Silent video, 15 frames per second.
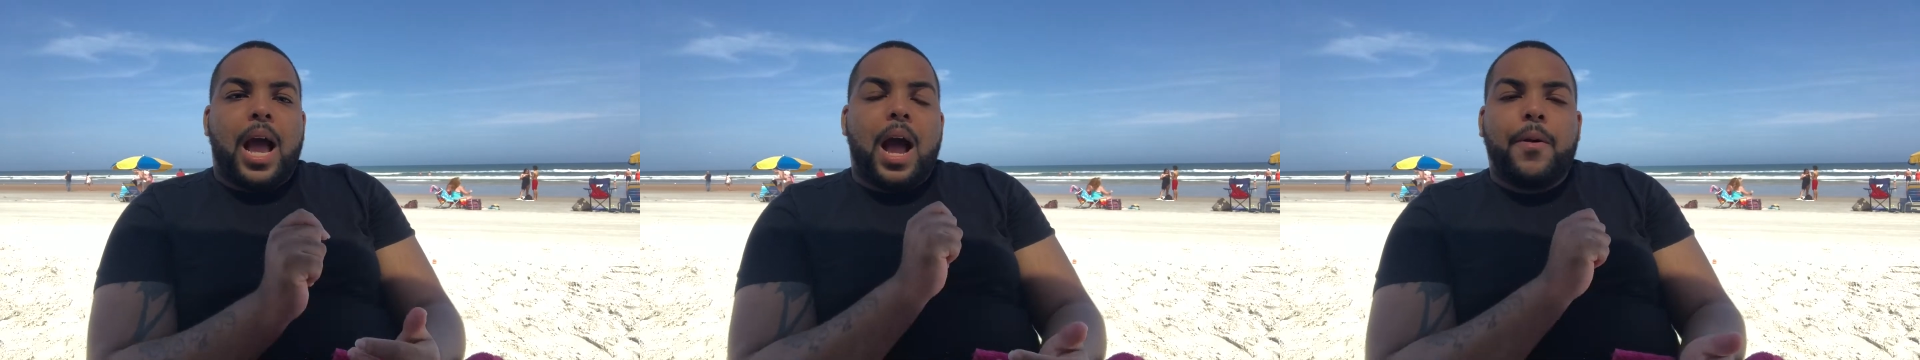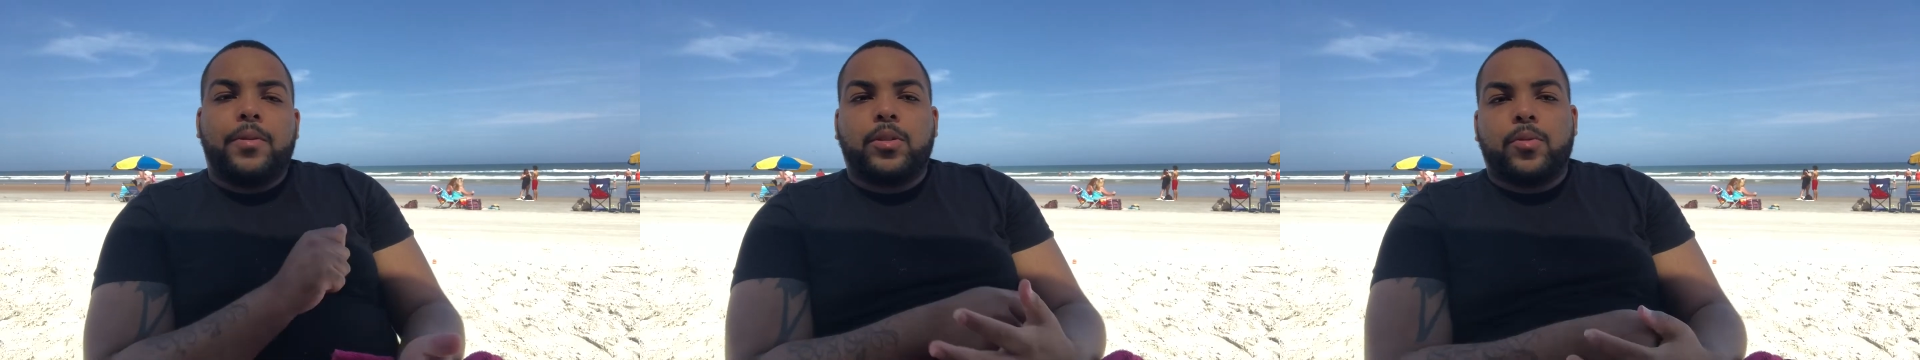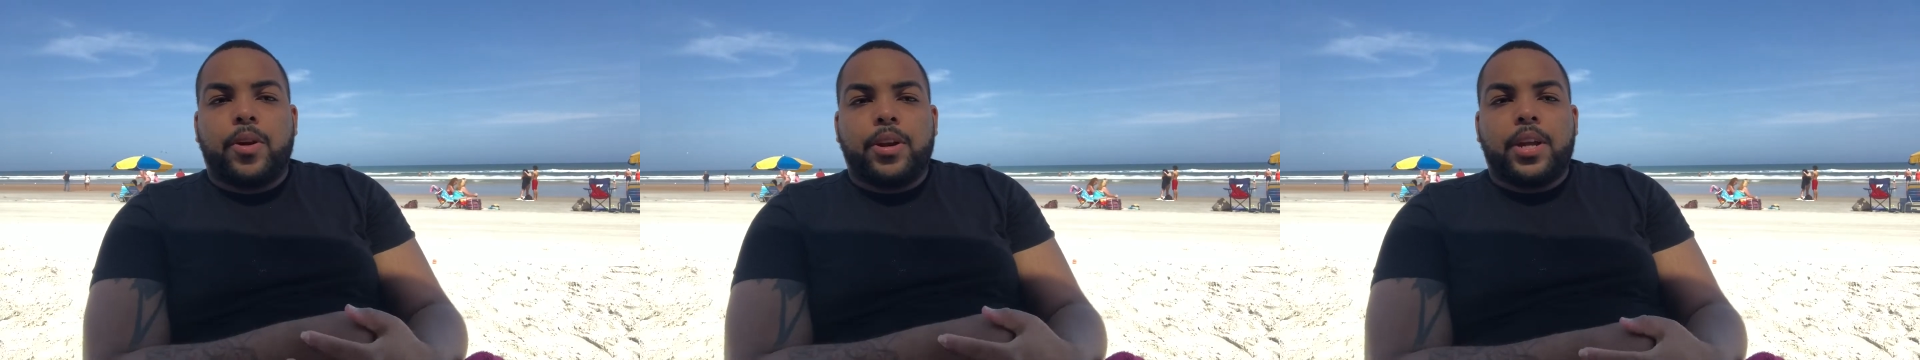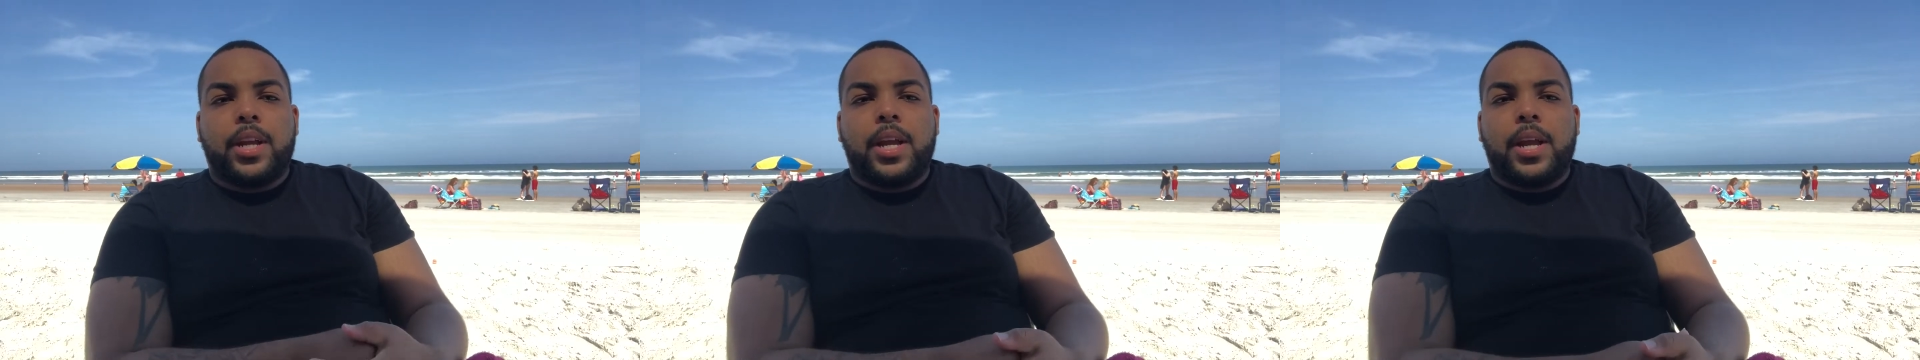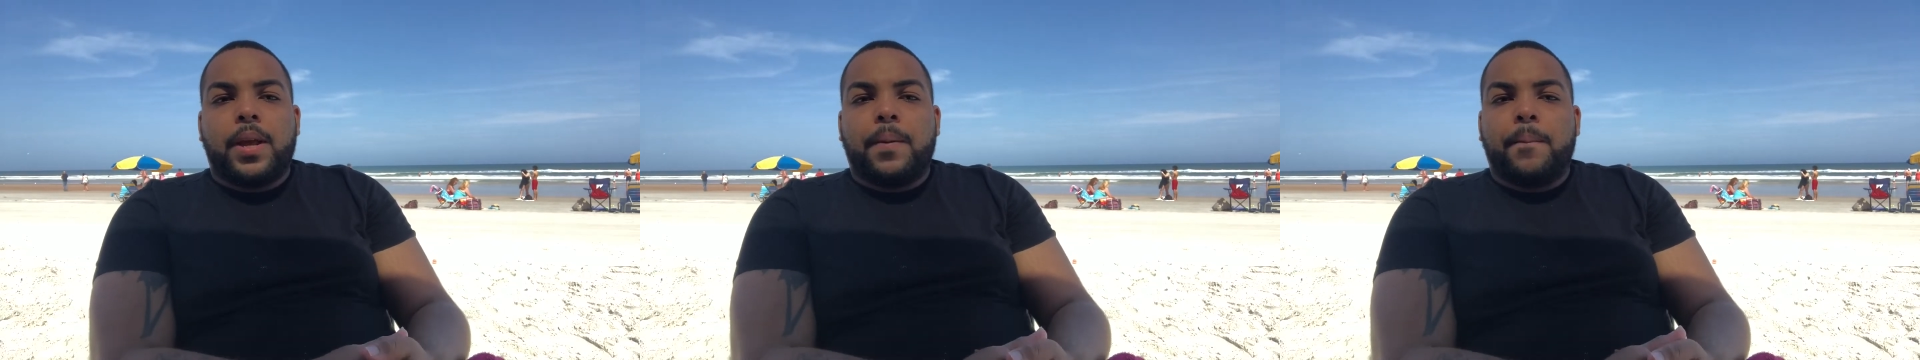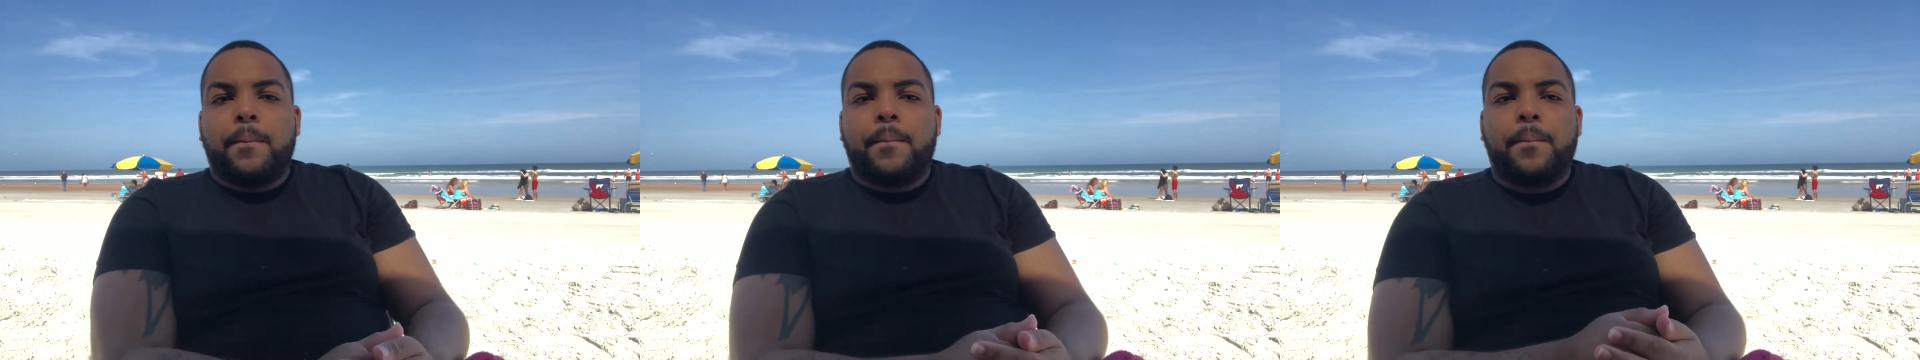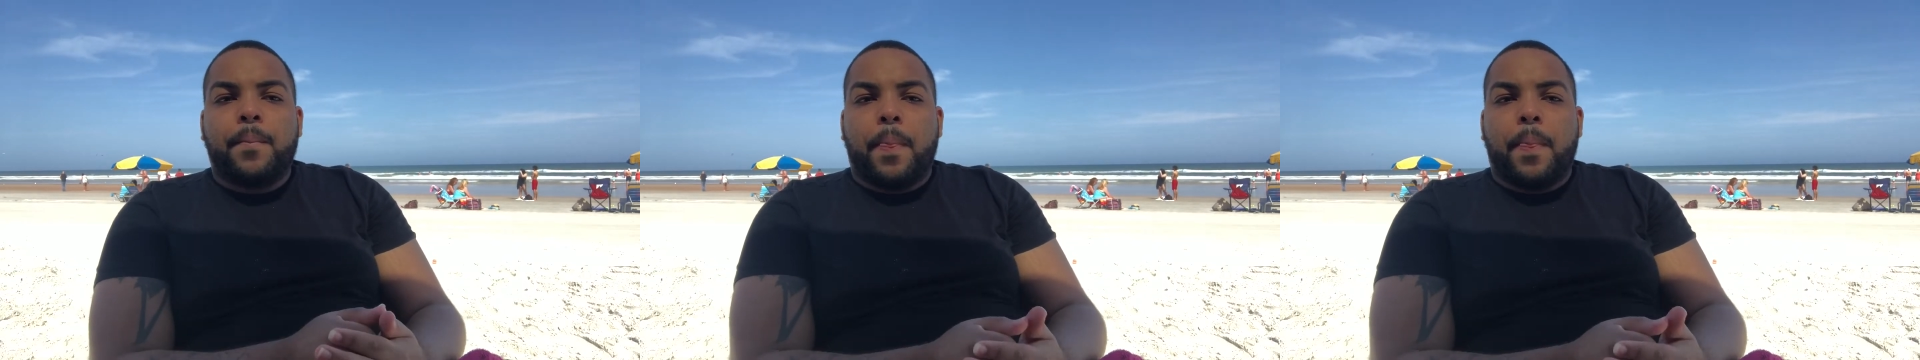I was working.